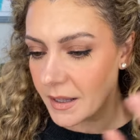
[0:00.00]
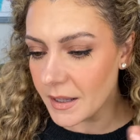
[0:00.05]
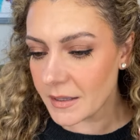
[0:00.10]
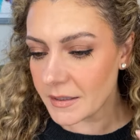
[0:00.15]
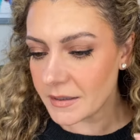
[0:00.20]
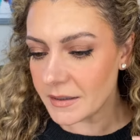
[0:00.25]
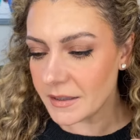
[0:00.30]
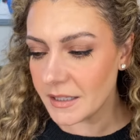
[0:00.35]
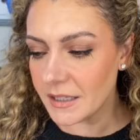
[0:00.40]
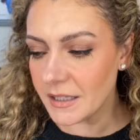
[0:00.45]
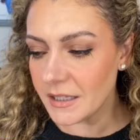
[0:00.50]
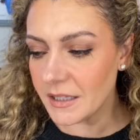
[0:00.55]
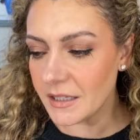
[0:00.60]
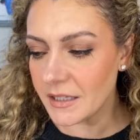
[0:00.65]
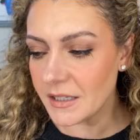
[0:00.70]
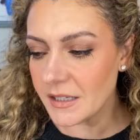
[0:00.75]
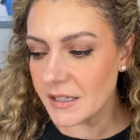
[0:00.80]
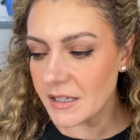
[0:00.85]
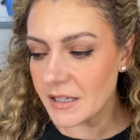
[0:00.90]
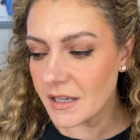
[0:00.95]

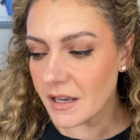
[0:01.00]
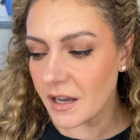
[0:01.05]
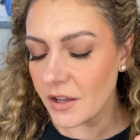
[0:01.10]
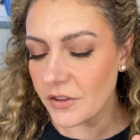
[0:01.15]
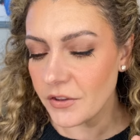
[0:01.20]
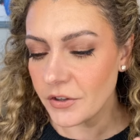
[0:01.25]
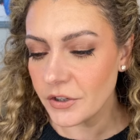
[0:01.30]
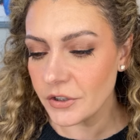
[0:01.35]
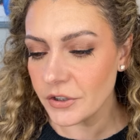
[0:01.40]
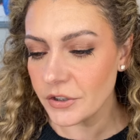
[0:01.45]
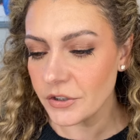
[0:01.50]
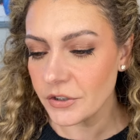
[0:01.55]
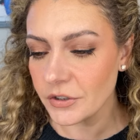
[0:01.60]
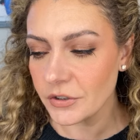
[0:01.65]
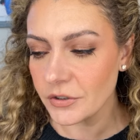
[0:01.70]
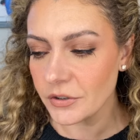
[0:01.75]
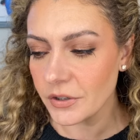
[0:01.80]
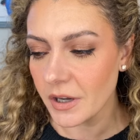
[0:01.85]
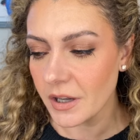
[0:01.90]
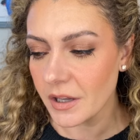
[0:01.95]
the
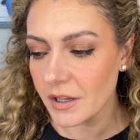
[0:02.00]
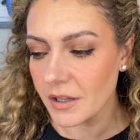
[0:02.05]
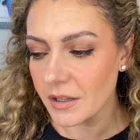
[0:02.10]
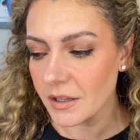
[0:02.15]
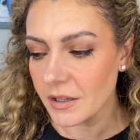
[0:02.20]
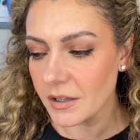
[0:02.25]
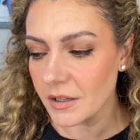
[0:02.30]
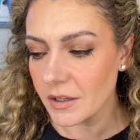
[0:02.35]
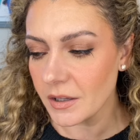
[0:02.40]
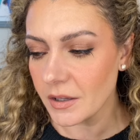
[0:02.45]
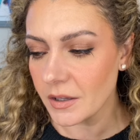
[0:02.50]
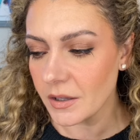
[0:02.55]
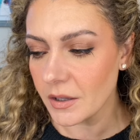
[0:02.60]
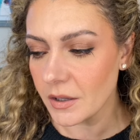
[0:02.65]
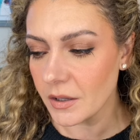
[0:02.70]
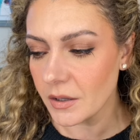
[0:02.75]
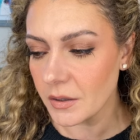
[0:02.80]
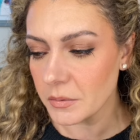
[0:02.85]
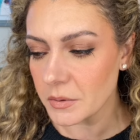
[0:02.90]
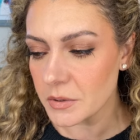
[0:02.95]
other
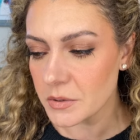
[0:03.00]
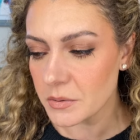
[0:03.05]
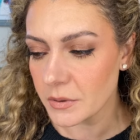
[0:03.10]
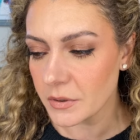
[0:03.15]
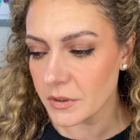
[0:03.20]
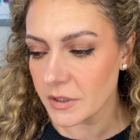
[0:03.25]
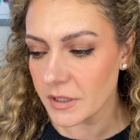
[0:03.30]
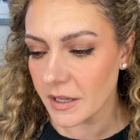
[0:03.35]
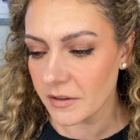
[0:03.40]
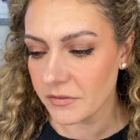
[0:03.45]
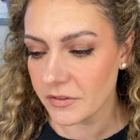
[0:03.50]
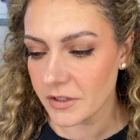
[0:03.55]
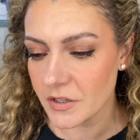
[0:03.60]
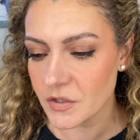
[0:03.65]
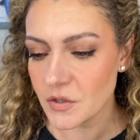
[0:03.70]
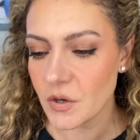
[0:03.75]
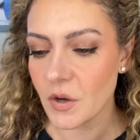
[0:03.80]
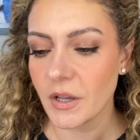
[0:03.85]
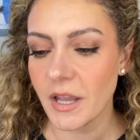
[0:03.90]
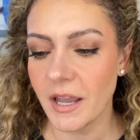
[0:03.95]
uh which one did i
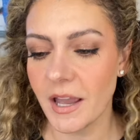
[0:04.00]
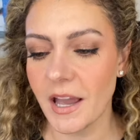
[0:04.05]
finish okay